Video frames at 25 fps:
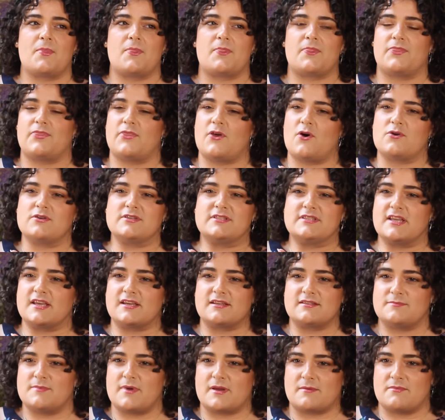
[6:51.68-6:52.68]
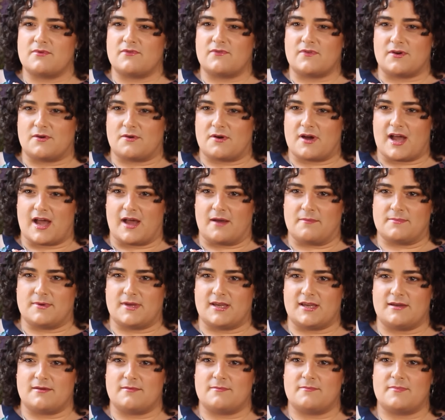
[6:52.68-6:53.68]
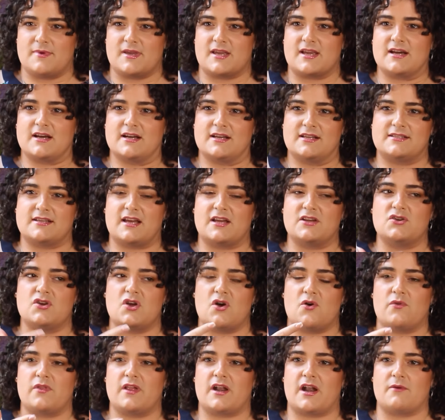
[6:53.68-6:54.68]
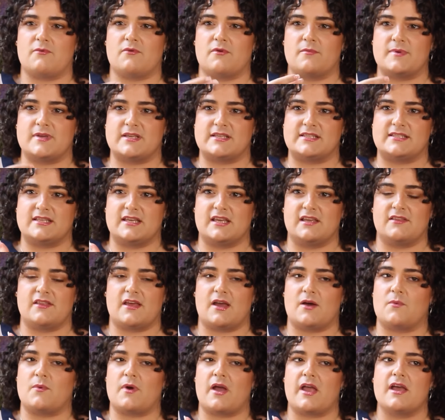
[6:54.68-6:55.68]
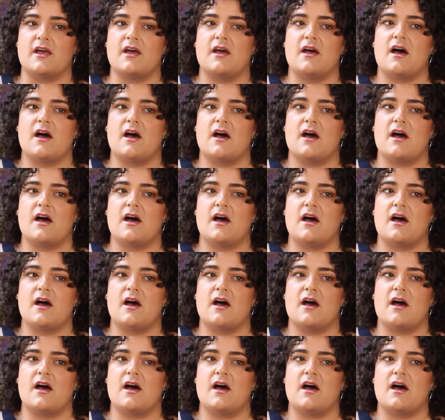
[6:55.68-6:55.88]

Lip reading: those things make me feel happy because I know that I will be seen that way.